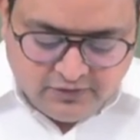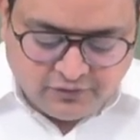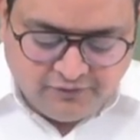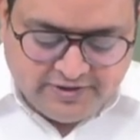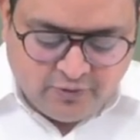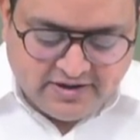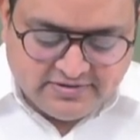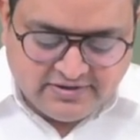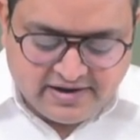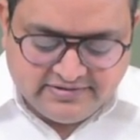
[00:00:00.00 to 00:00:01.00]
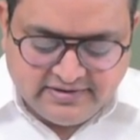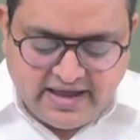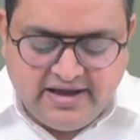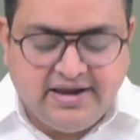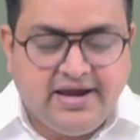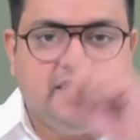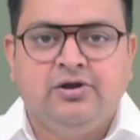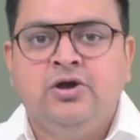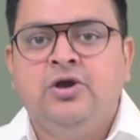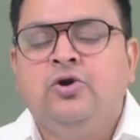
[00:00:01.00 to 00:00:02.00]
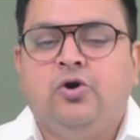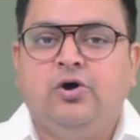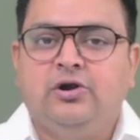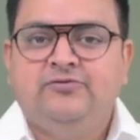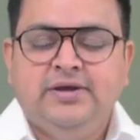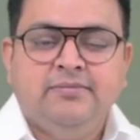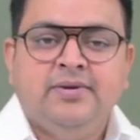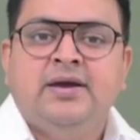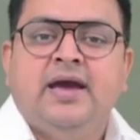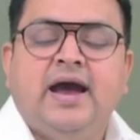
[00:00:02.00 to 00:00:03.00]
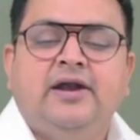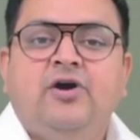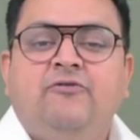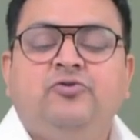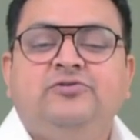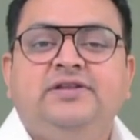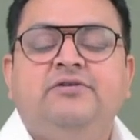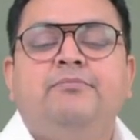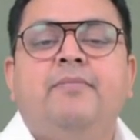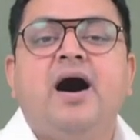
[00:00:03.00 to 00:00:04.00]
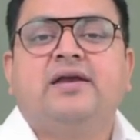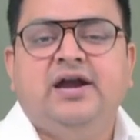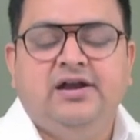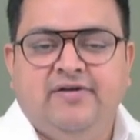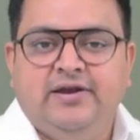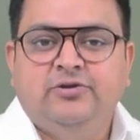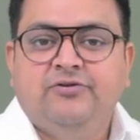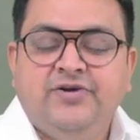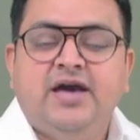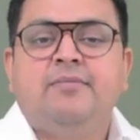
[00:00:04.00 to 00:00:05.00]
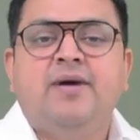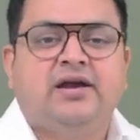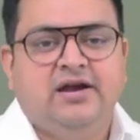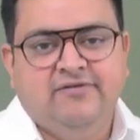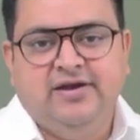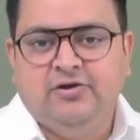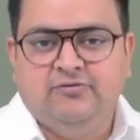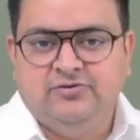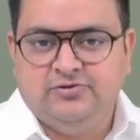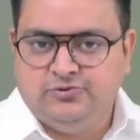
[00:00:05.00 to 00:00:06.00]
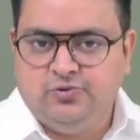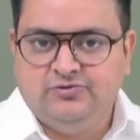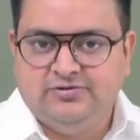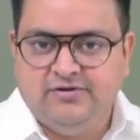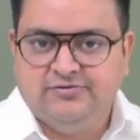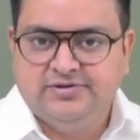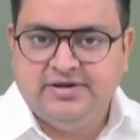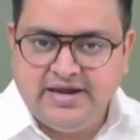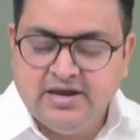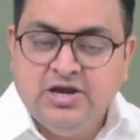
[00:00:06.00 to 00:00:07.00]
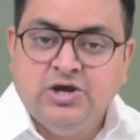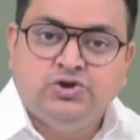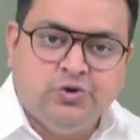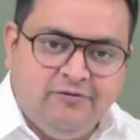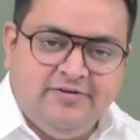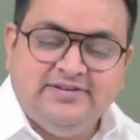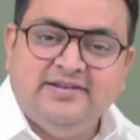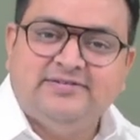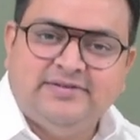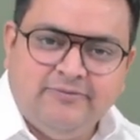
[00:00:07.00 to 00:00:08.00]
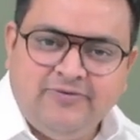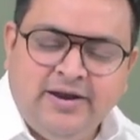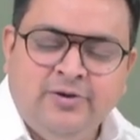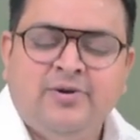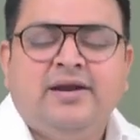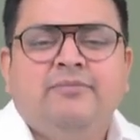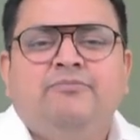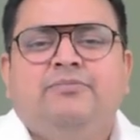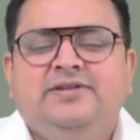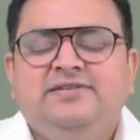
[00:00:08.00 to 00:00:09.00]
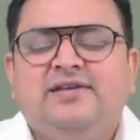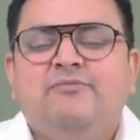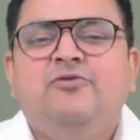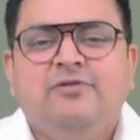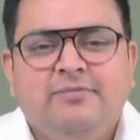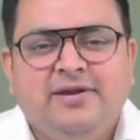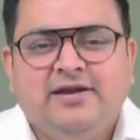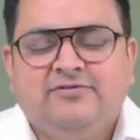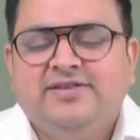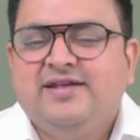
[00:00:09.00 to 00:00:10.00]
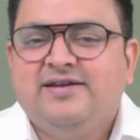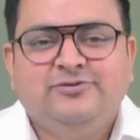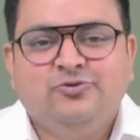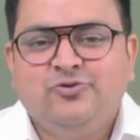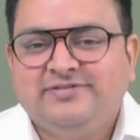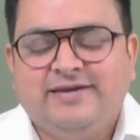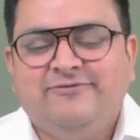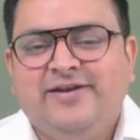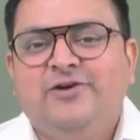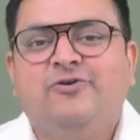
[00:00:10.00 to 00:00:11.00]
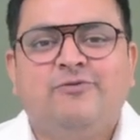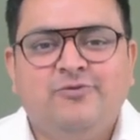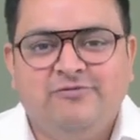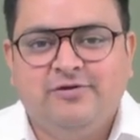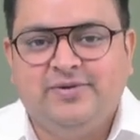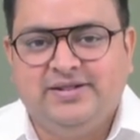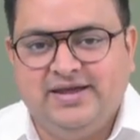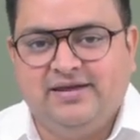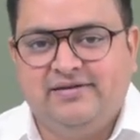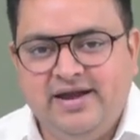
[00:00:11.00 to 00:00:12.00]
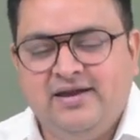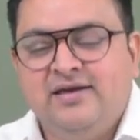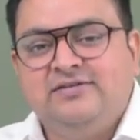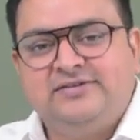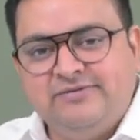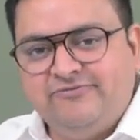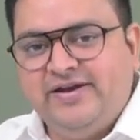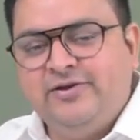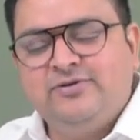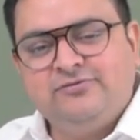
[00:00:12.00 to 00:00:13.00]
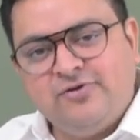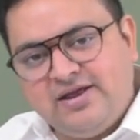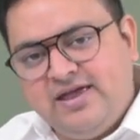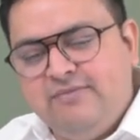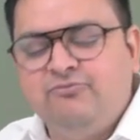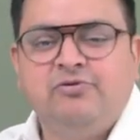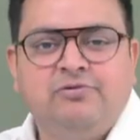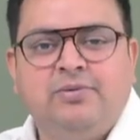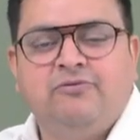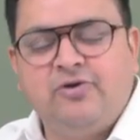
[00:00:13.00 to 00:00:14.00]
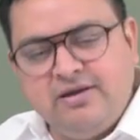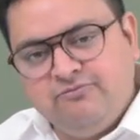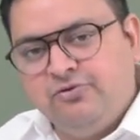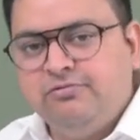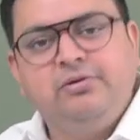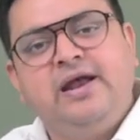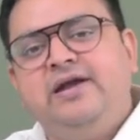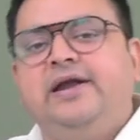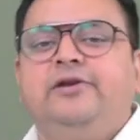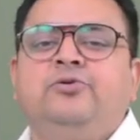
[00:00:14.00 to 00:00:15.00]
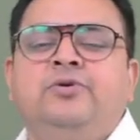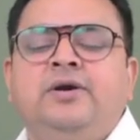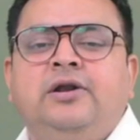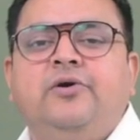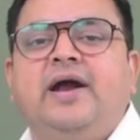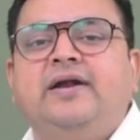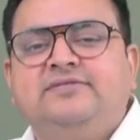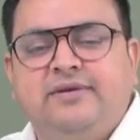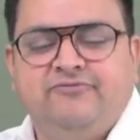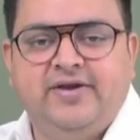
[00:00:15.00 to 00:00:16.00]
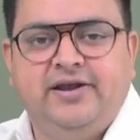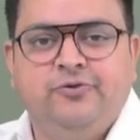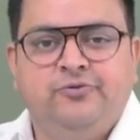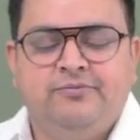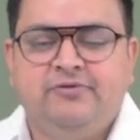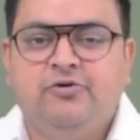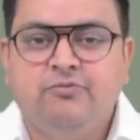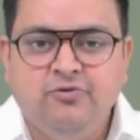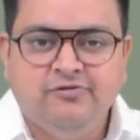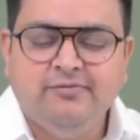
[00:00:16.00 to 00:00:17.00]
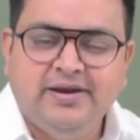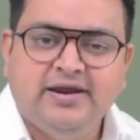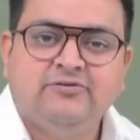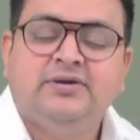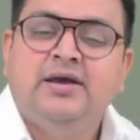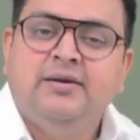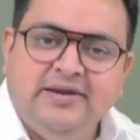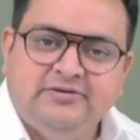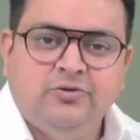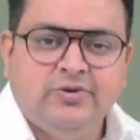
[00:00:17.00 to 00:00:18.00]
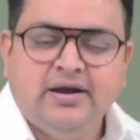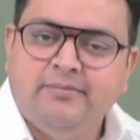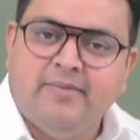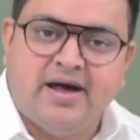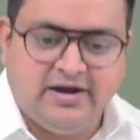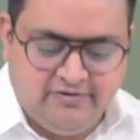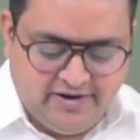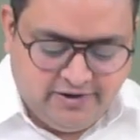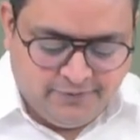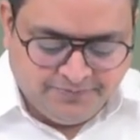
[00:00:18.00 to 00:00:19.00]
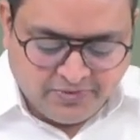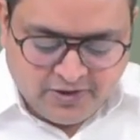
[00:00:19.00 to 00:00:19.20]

So without consideration, aggregate all of them, and you have to see the market value, the fair market value of those gifts. Like, should we see the stamp value? Are these are movable gifts. There is no stamp value for movable thing, right? Stamp value is for immovable. For immovable, I'll tell you, look at stamp value. But for movable gifts, please look at market value.